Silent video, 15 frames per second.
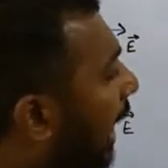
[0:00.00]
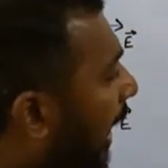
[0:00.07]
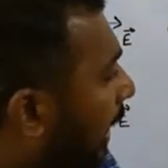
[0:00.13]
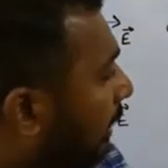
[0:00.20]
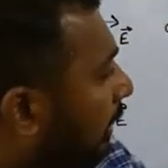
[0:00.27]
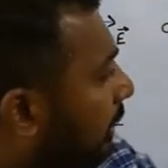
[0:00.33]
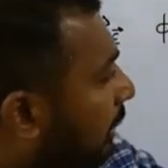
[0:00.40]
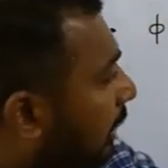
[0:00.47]

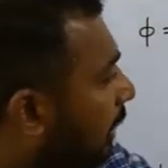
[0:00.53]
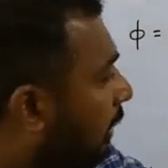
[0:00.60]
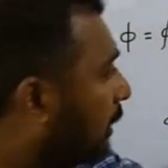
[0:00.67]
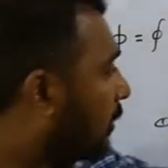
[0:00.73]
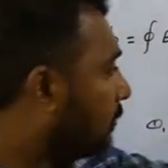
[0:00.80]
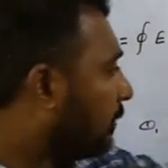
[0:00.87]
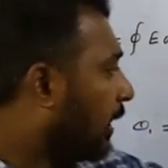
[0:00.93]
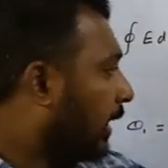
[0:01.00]
And the third
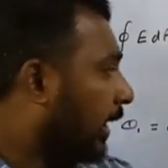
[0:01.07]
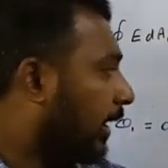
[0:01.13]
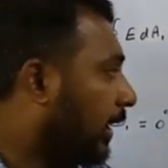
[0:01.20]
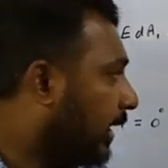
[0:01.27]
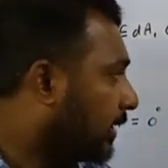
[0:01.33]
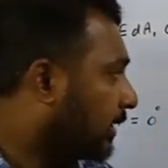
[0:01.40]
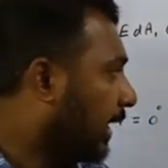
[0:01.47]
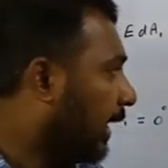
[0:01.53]
term, it
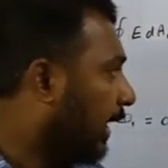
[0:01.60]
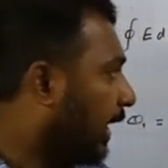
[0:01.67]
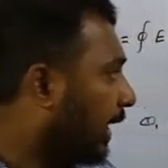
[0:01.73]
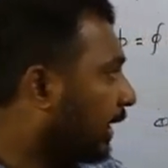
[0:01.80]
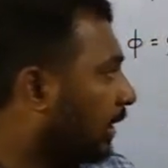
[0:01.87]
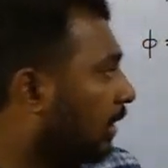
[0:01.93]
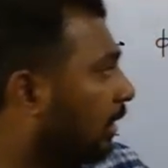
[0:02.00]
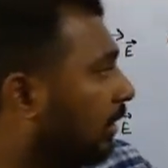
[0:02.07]
is
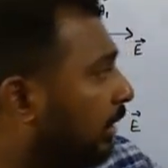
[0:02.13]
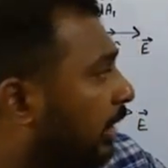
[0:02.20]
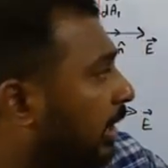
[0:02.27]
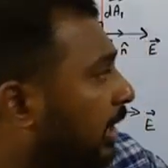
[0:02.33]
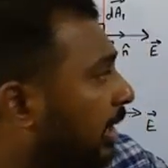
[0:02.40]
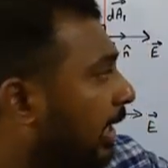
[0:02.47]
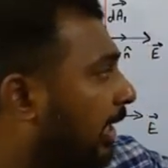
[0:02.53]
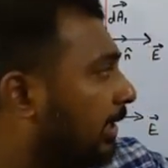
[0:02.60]
integral
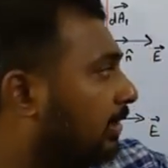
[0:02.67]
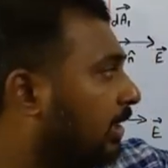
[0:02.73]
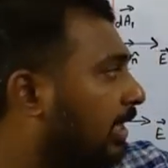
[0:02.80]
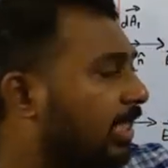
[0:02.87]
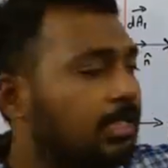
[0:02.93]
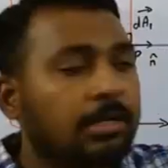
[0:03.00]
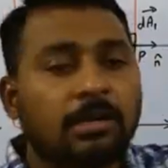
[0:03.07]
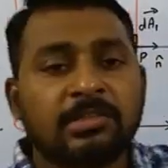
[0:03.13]

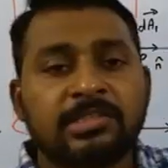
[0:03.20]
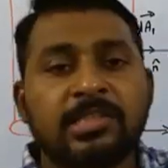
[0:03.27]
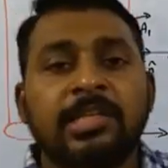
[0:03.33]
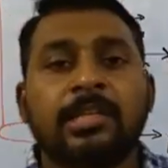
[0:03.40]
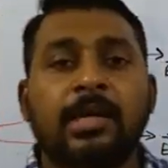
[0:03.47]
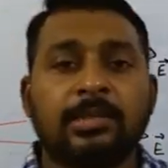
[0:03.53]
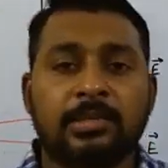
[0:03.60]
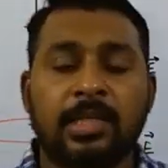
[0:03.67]
dA3 cos
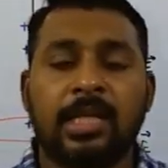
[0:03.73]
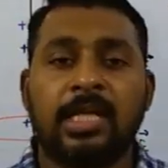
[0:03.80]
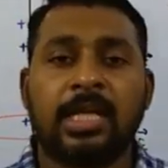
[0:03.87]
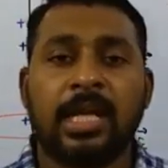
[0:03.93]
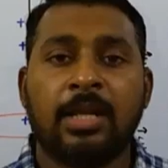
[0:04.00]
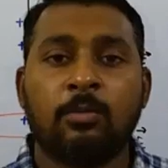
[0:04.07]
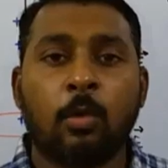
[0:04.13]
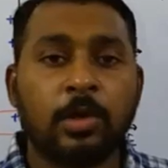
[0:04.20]
theta
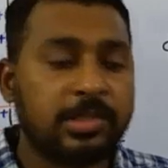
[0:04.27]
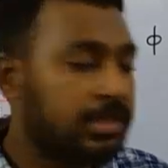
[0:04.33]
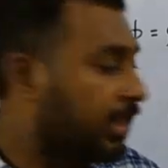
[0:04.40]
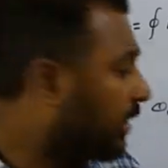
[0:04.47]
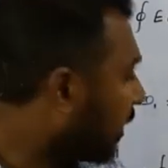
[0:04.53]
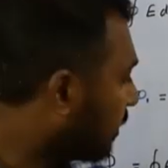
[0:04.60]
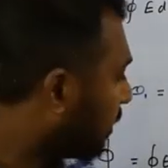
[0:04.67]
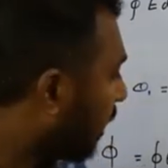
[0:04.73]
3. What is
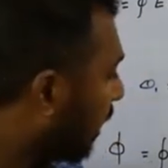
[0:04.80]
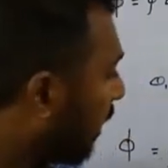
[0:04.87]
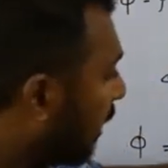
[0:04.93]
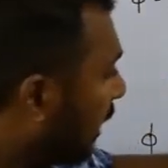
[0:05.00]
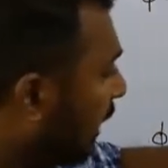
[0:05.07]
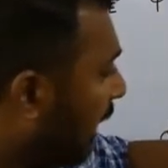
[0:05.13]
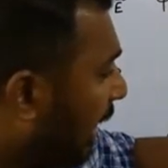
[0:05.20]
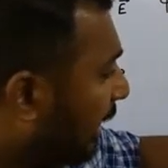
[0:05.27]
theta 3?
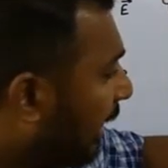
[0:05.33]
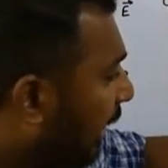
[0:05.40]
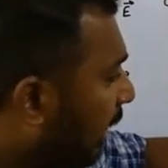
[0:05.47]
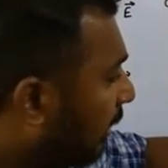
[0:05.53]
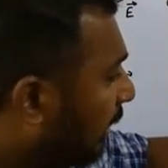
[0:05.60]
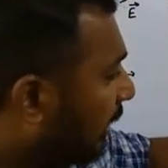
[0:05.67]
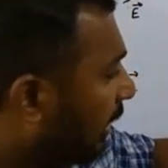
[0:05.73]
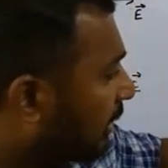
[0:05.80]
Again,
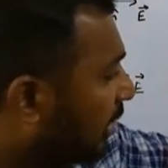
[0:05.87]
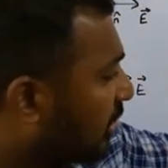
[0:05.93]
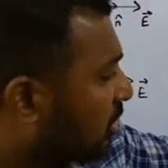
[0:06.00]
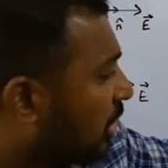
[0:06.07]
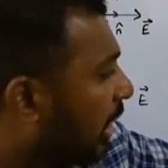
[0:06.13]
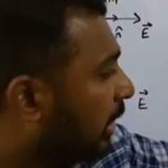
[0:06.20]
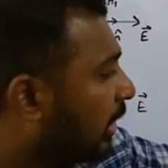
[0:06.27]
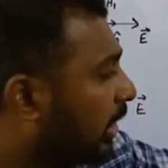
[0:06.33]
theta 3 is
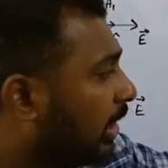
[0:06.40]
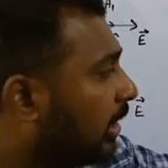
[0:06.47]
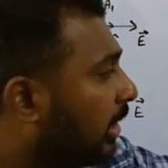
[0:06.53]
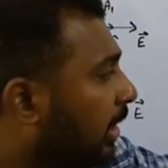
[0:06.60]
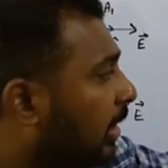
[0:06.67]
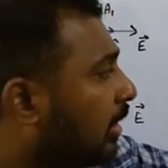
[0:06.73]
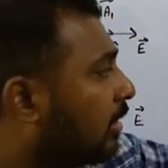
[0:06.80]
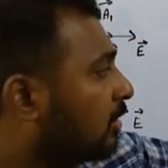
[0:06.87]
90
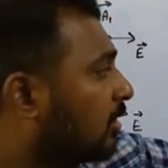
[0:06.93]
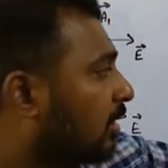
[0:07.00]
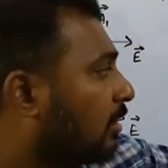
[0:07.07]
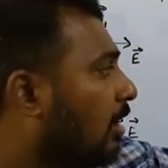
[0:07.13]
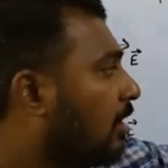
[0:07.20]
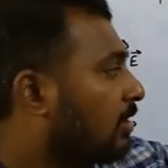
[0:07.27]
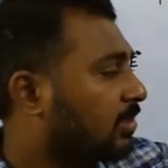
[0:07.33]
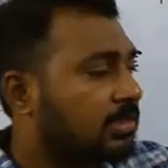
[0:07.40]
degree. So
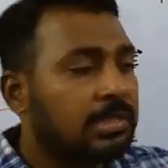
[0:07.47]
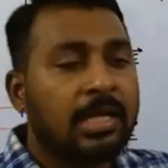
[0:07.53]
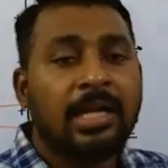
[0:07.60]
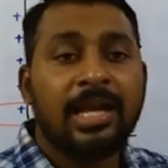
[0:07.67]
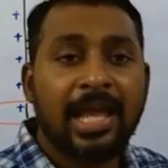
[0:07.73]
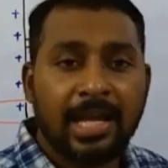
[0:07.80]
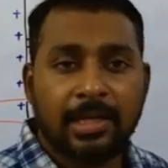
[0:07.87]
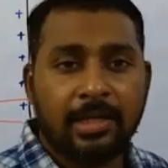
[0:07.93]
cos
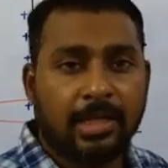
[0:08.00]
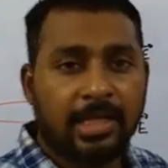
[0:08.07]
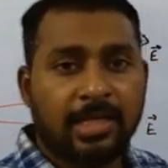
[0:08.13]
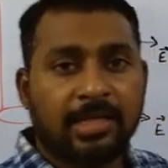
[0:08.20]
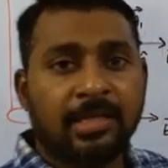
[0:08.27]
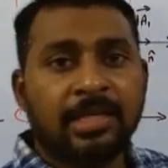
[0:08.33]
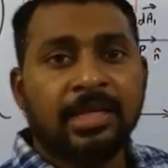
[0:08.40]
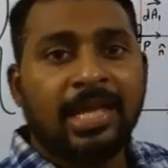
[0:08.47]

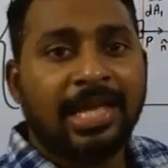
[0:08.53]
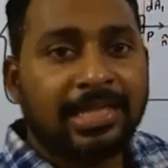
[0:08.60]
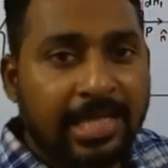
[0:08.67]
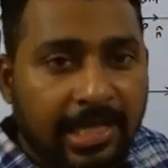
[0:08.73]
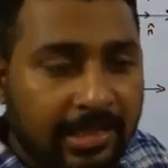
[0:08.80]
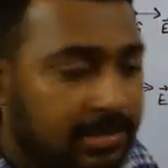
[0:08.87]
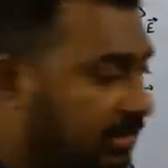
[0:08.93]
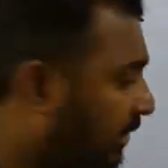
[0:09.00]
90,
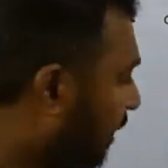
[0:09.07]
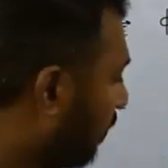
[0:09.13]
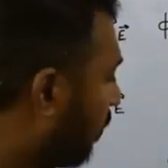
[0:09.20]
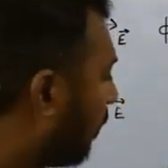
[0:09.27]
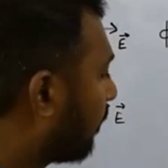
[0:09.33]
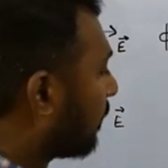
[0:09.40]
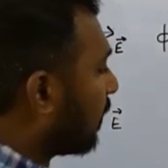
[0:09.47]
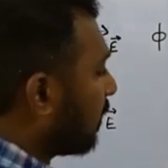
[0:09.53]
again
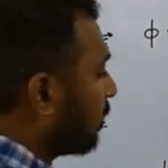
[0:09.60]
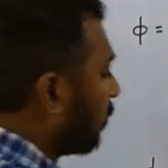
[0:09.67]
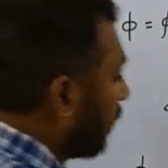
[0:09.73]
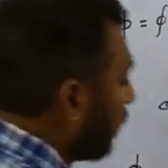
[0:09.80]
0. So